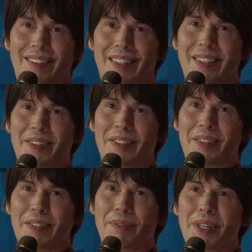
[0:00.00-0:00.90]
That
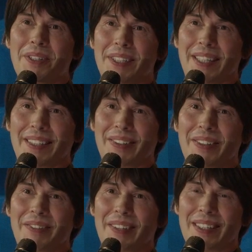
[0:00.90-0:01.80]
there is beauty in the
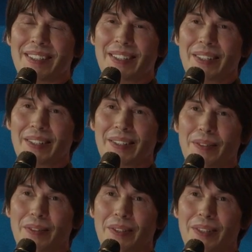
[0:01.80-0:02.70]
universe that
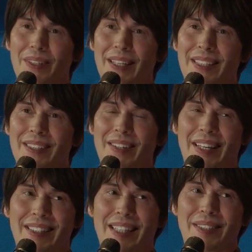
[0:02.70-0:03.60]
is not
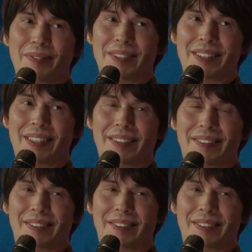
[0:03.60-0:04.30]
accessible to you.